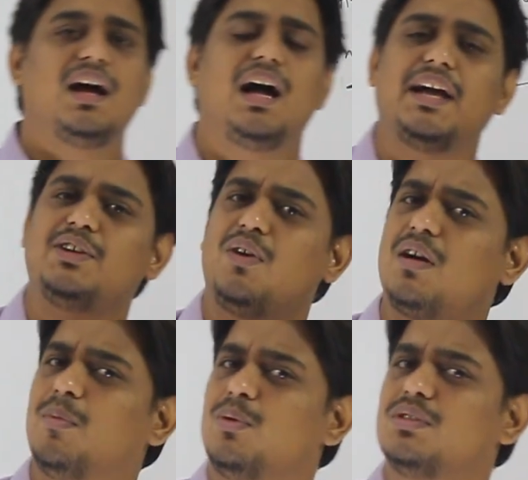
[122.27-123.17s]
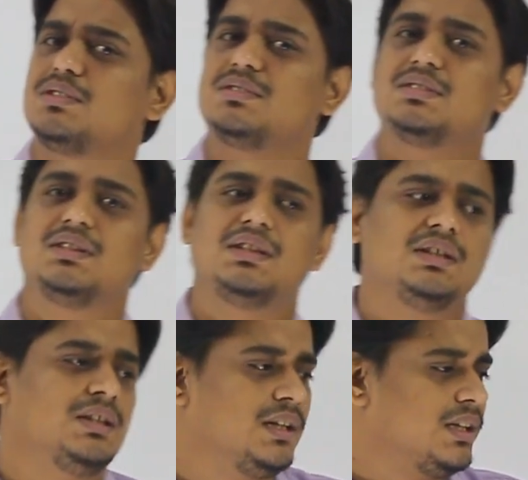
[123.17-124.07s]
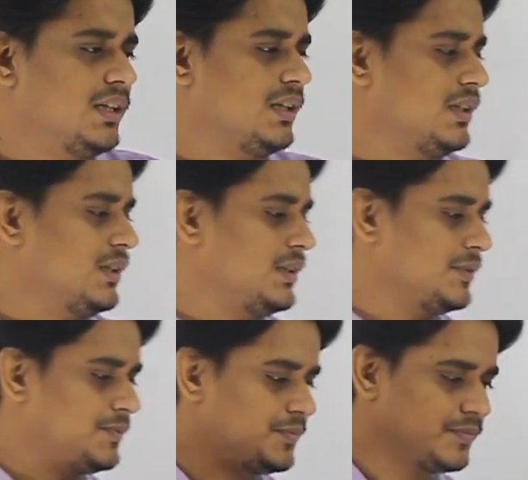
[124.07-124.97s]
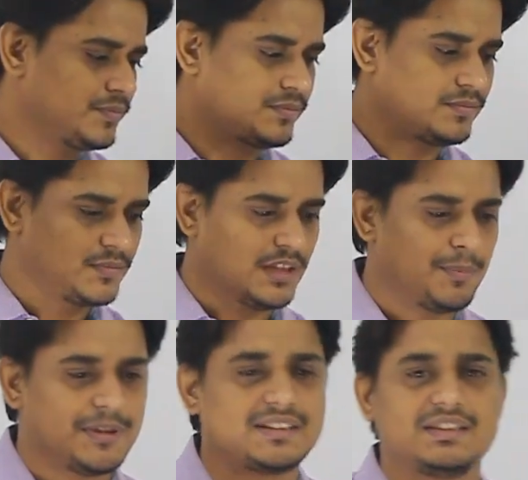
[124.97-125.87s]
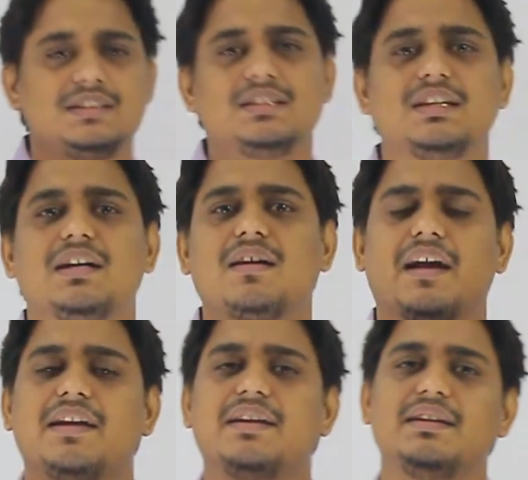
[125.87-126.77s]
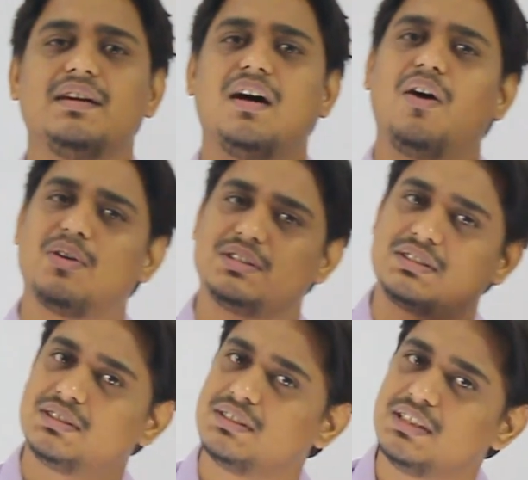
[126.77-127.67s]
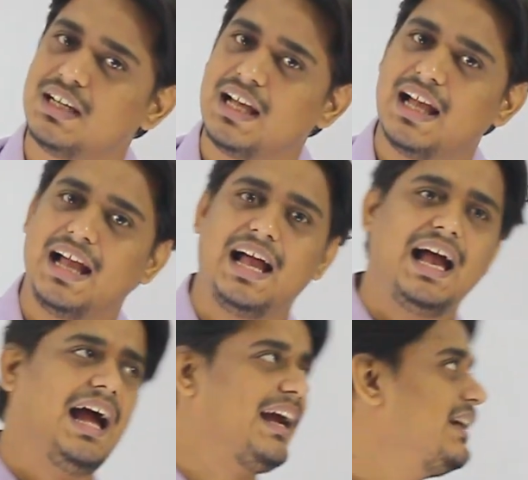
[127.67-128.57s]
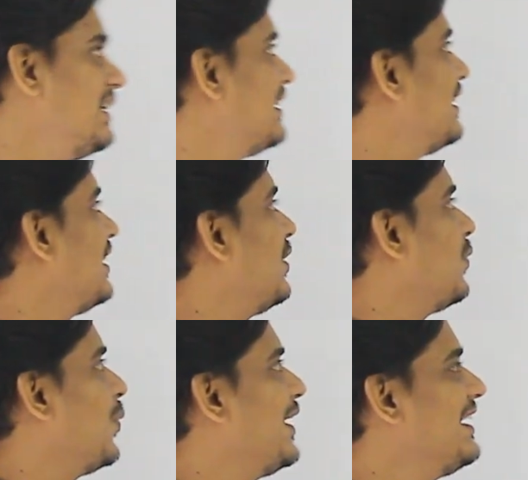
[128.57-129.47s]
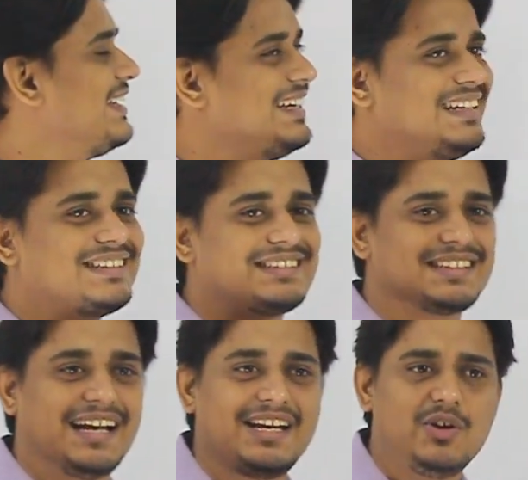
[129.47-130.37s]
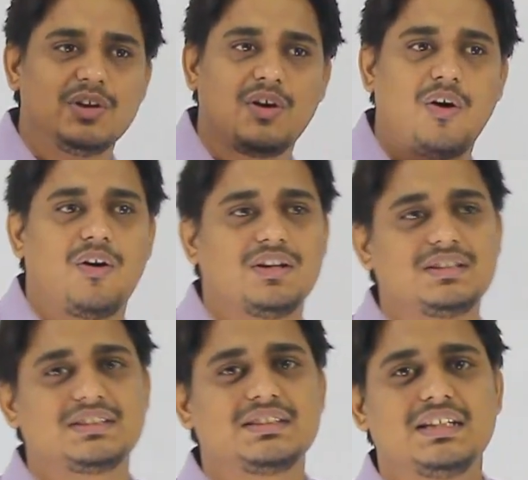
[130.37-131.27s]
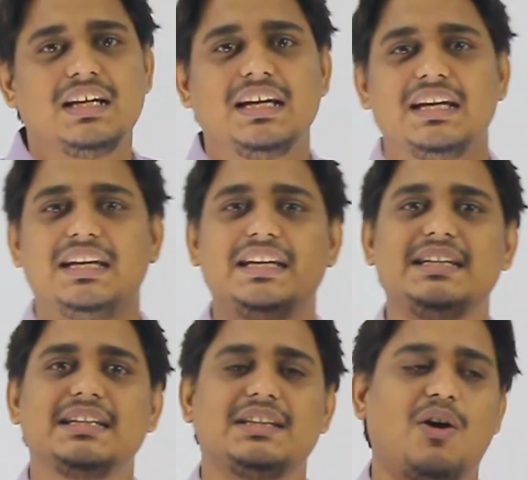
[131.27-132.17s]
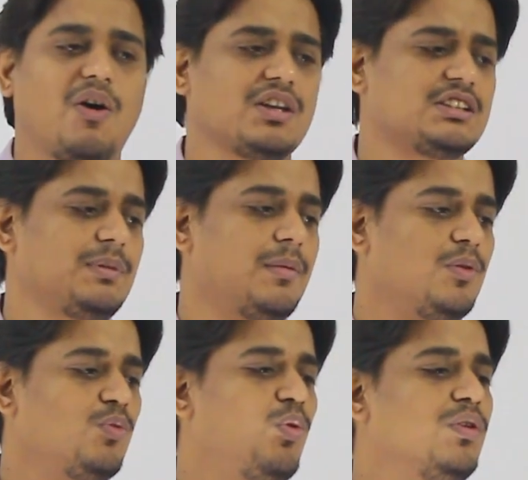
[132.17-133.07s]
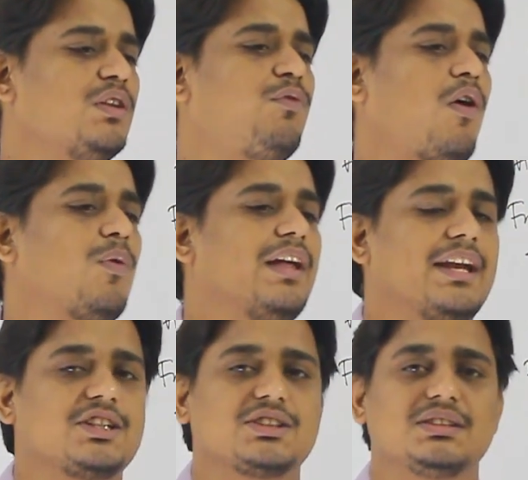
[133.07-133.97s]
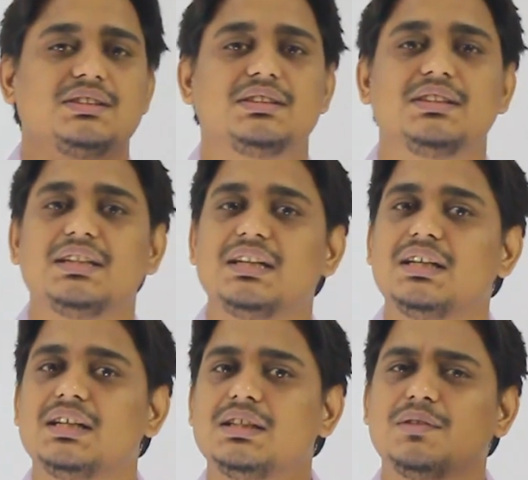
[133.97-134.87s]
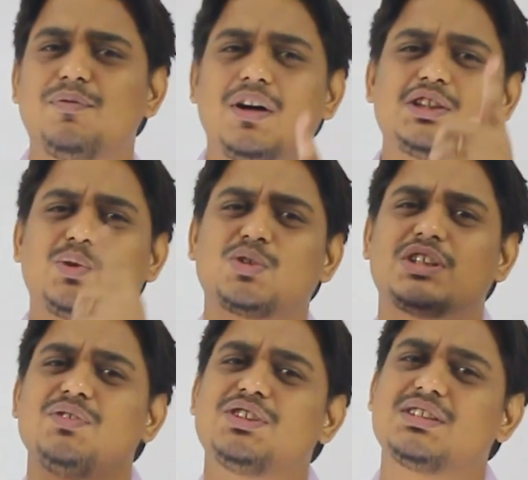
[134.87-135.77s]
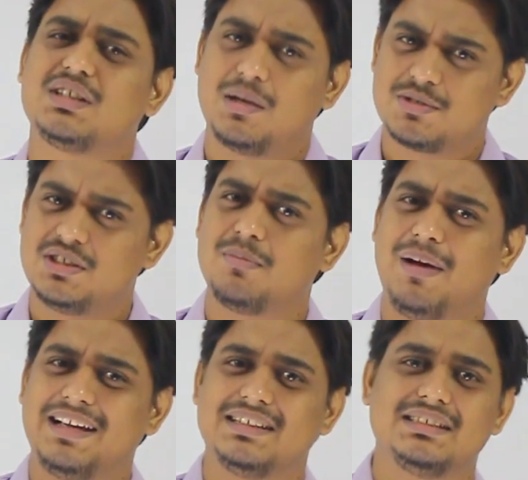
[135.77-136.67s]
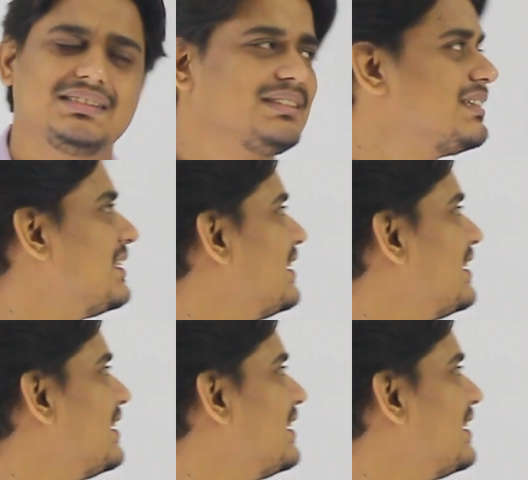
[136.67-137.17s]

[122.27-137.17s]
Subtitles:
I talk about a person riding a horse, and when he is riding on a horse, the horse is able to move in the forward direction. The first question which comes in the mind is,